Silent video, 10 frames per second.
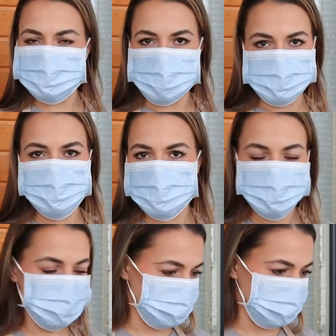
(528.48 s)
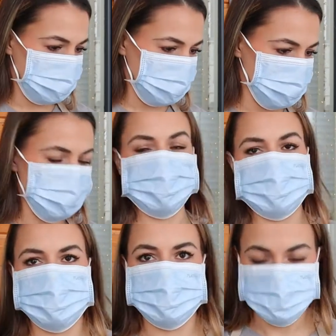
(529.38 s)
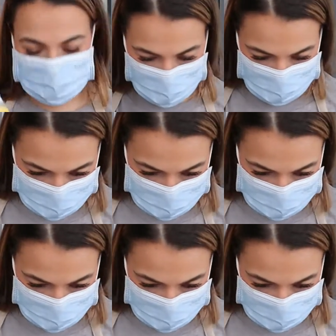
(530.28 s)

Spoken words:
magic sponge area. So